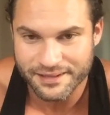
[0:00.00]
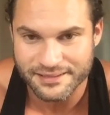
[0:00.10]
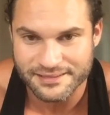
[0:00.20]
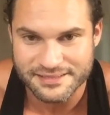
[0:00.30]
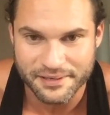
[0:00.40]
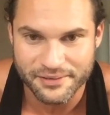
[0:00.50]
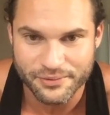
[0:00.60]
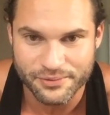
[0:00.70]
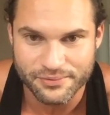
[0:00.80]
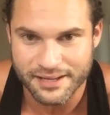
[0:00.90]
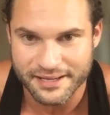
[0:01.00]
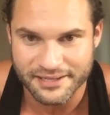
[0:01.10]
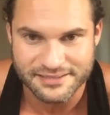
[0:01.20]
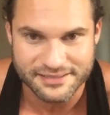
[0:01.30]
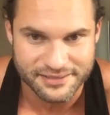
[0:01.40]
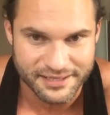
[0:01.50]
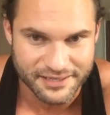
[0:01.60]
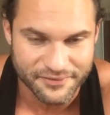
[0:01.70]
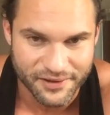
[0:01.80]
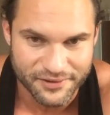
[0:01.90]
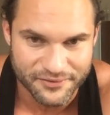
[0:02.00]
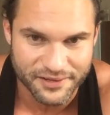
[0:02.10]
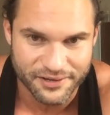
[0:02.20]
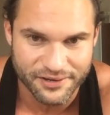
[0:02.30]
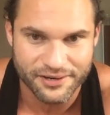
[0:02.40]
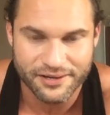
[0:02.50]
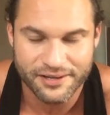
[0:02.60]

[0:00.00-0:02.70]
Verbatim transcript: somebody who I considered like a father figure,